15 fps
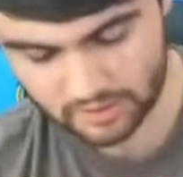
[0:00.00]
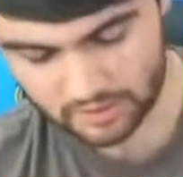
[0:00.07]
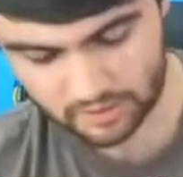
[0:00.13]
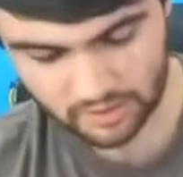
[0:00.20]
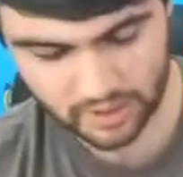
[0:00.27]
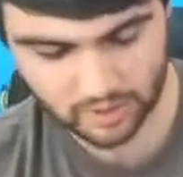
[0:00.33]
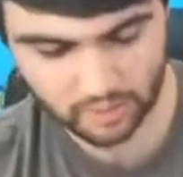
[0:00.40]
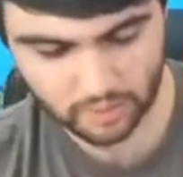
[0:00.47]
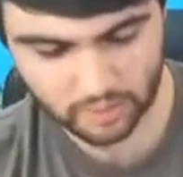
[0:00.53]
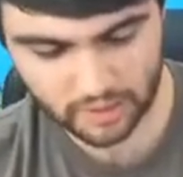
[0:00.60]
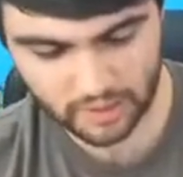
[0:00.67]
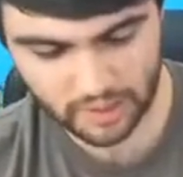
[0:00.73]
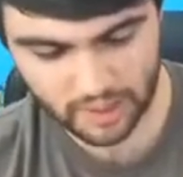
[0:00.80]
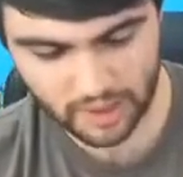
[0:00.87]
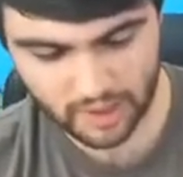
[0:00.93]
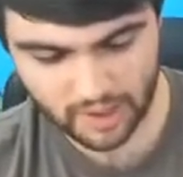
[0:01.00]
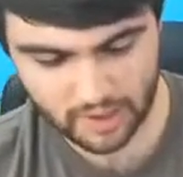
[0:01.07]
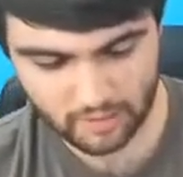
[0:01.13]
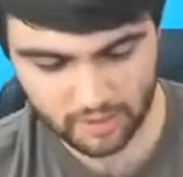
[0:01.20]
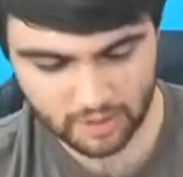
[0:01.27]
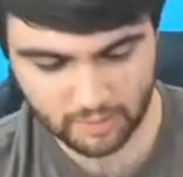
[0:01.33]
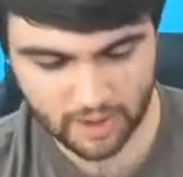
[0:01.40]
So let's put
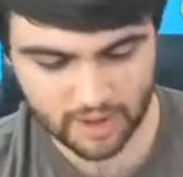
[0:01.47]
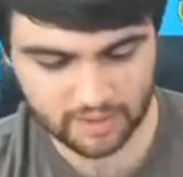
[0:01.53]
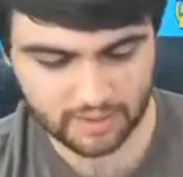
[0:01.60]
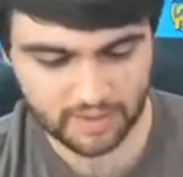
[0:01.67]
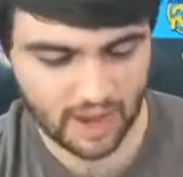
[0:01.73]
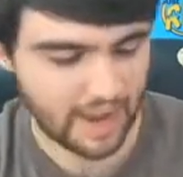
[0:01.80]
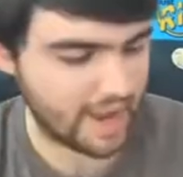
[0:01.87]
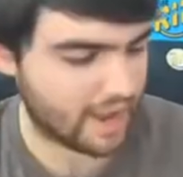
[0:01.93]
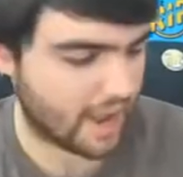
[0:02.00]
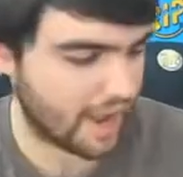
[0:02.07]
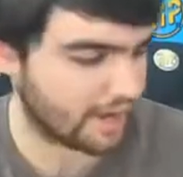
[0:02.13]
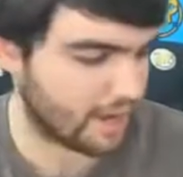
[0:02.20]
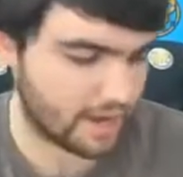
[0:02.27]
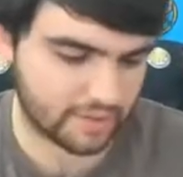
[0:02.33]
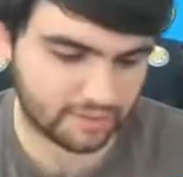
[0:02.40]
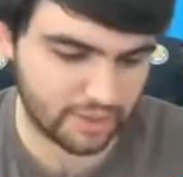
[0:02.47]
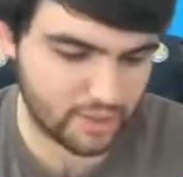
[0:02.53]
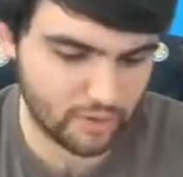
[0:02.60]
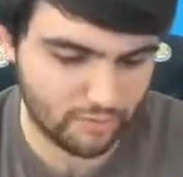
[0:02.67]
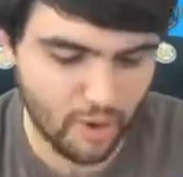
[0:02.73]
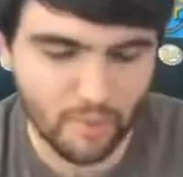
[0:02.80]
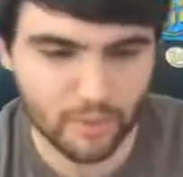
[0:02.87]
Lamb in a penny sleeve. I, I gotta say,
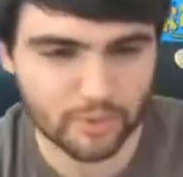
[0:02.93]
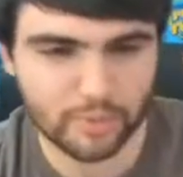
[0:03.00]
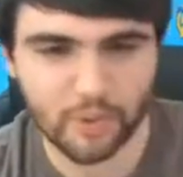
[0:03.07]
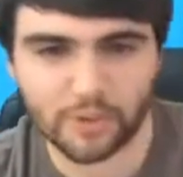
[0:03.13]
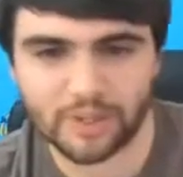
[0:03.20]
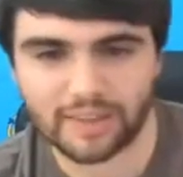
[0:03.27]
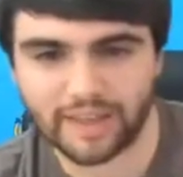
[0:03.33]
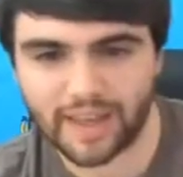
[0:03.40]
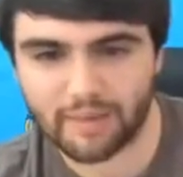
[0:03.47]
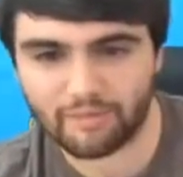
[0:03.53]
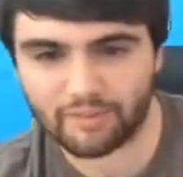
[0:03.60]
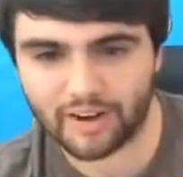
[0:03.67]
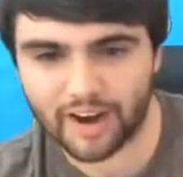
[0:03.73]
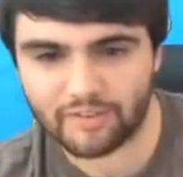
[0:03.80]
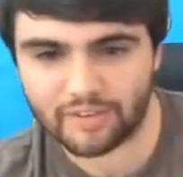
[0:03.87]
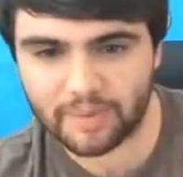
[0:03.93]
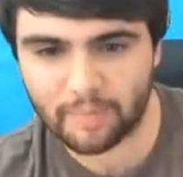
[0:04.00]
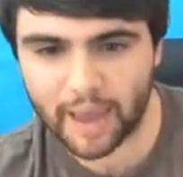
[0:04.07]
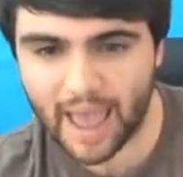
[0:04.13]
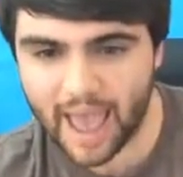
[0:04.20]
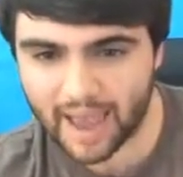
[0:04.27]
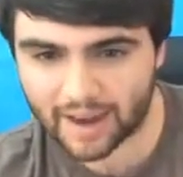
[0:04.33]
you've almost pulled a Lamb for every
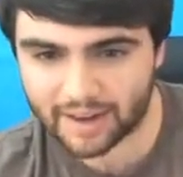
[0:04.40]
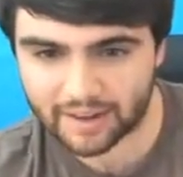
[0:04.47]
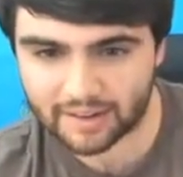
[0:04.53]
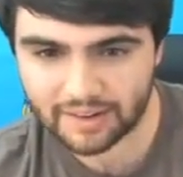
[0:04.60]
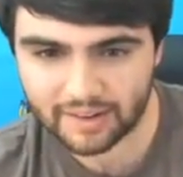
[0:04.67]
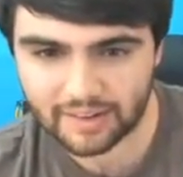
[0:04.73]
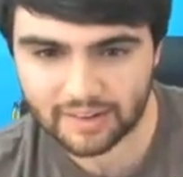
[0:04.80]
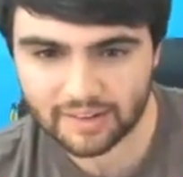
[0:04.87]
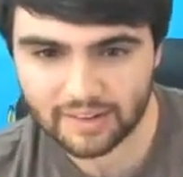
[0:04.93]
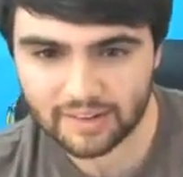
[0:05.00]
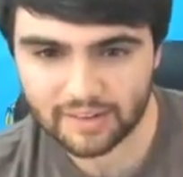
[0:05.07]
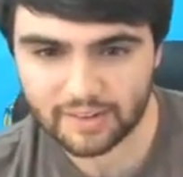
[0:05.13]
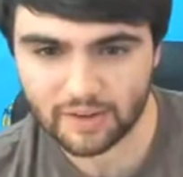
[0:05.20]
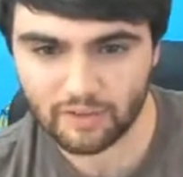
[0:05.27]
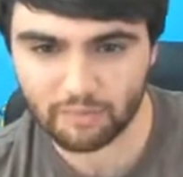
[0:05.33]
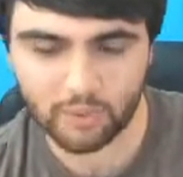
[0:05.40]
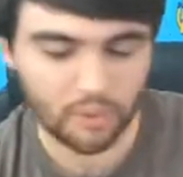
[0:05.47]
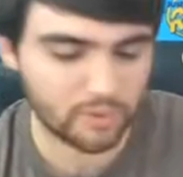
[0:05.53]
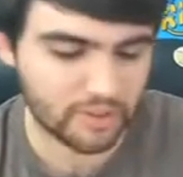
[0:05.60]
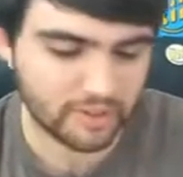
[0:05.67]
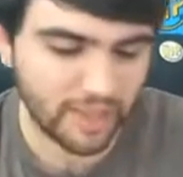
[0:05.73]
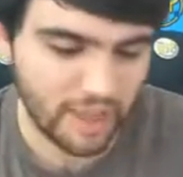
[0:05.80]
pack. You've
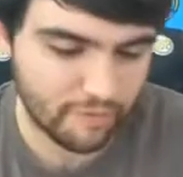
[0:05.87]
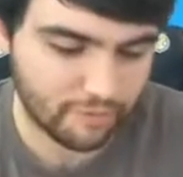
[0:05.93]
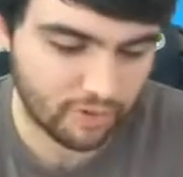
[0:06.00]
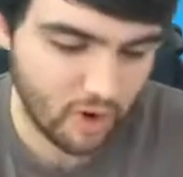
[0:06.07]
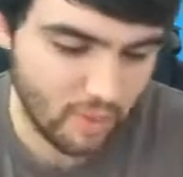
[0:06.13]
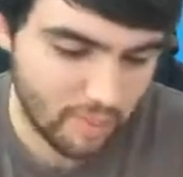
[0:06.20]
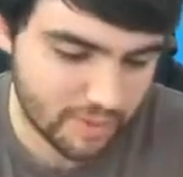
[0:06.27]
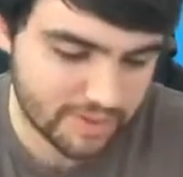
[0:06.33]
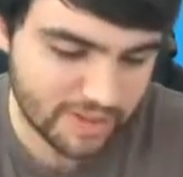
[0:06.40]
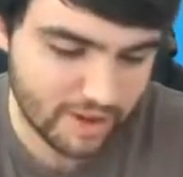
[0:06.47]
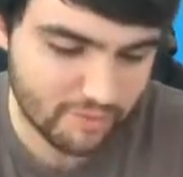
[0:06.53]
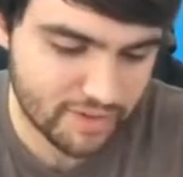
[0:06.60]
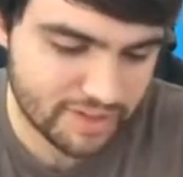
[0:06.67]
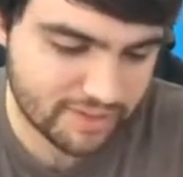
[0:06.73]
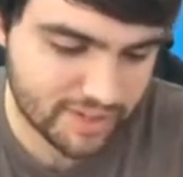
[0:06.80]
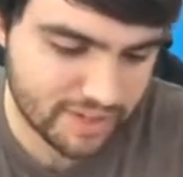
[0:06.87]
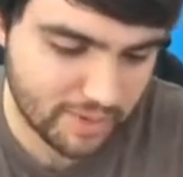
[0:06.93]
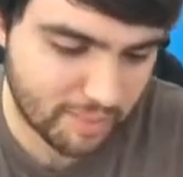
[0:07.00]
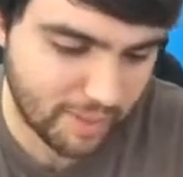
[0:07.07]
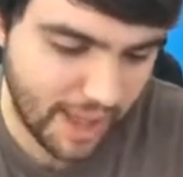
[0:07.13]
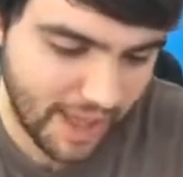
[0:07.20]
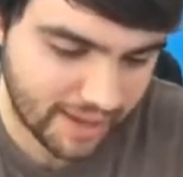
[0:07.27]
pulled the land for almost every
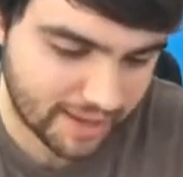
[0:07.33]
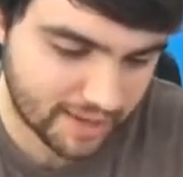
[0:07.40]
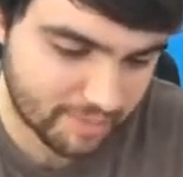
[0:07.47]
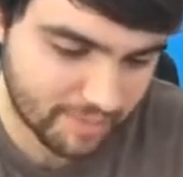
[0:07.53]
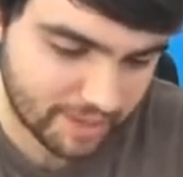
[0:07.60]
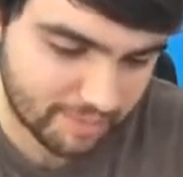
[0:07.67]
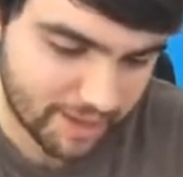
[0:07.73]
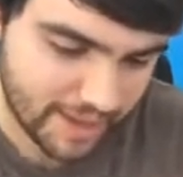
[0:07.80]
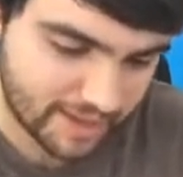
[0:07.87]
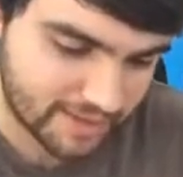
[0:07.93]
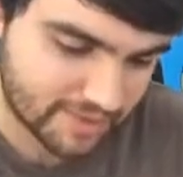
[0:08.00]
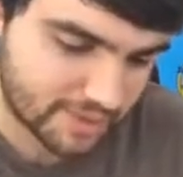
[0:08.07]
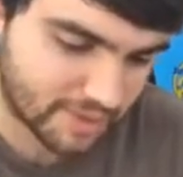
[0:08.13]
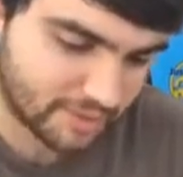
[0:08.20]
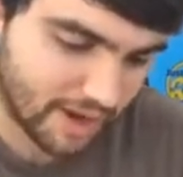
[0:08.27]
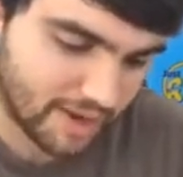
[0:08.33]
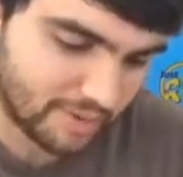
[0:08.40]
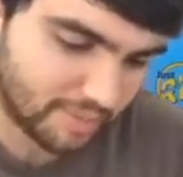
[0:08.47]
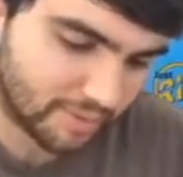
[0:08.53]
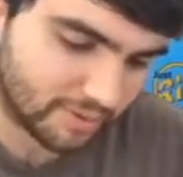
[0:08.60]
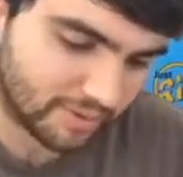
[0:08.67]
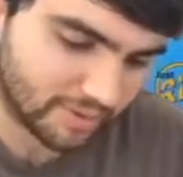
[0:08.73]
single pack here, McMahon. It's
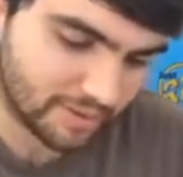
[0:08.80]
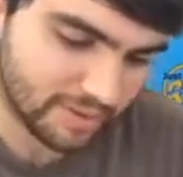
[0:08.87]
incredible.